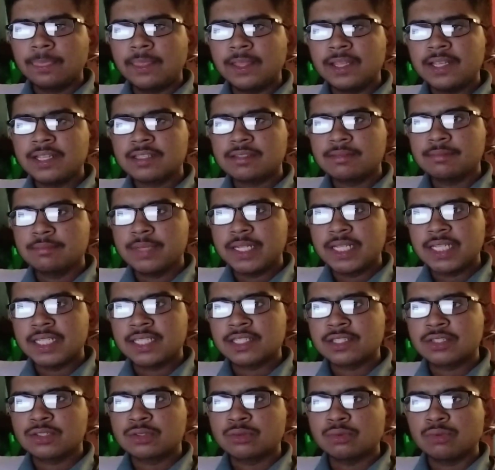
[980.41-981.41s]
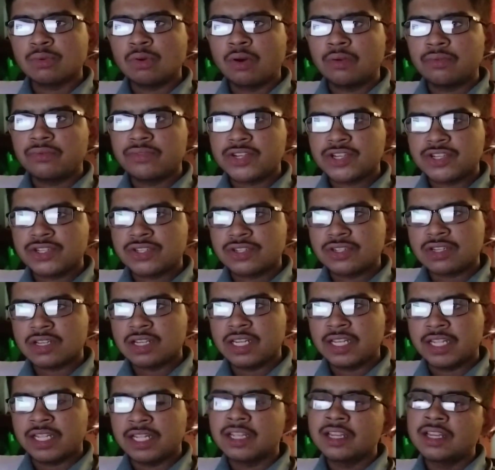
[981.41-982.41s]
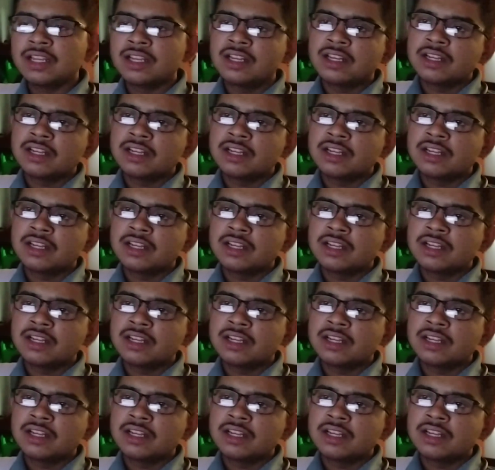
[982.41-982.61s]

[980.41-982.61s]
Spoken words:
This means to officially